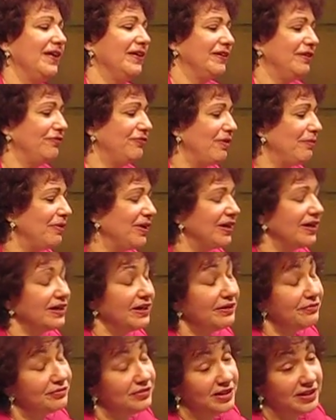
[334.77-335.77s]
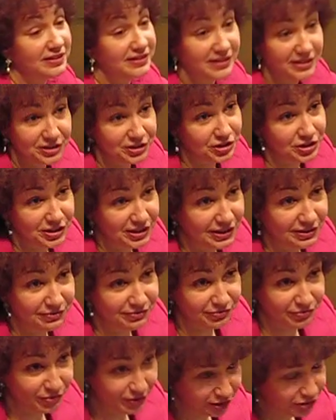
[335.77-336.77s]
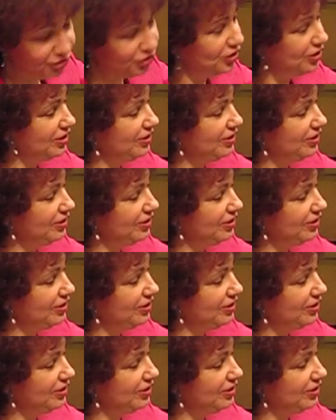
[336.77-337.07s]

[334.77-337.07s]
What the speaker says: The family lived in Kishinev, Russia.